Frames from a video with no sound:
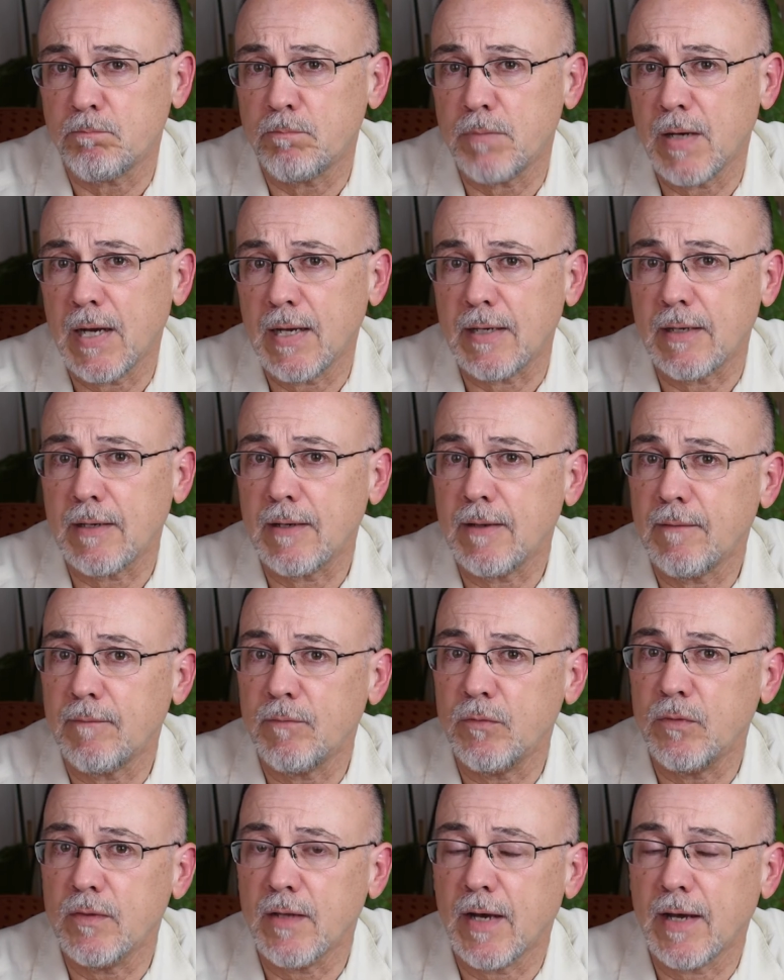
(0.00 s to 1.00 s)
but
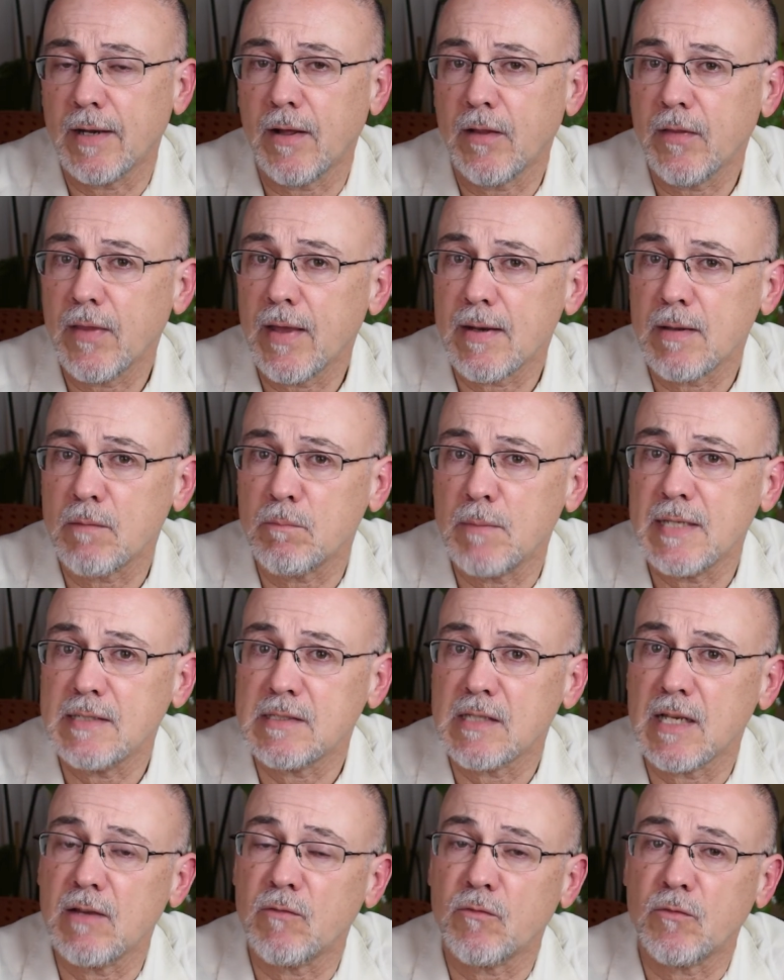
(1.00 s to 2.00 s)
not all that
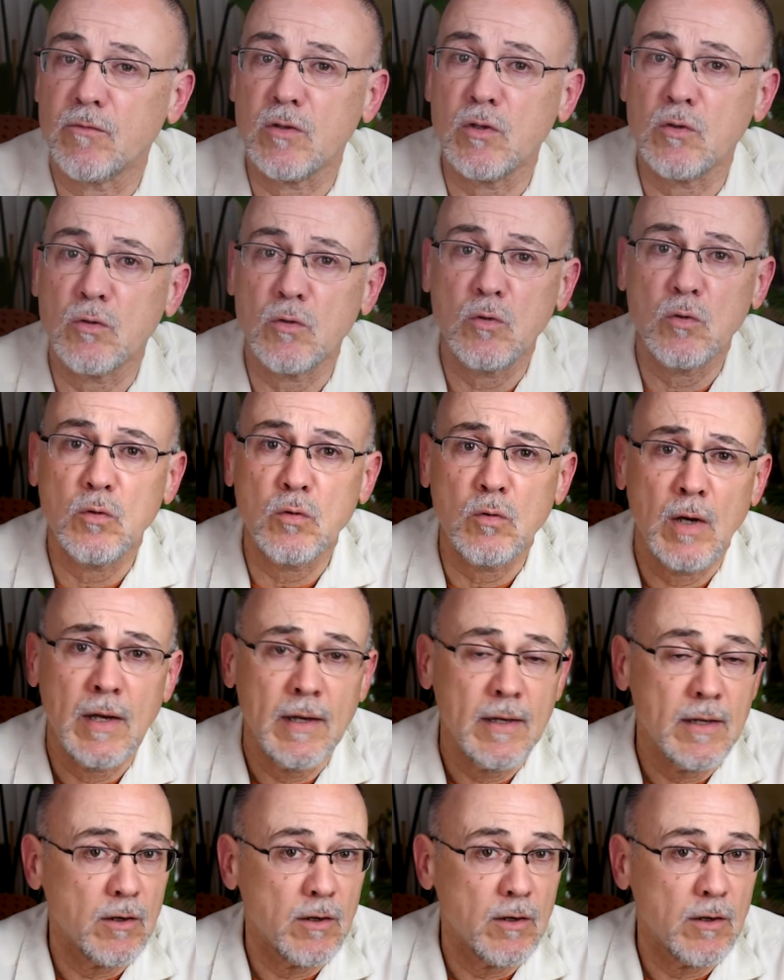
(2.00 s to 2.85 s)
amazing if you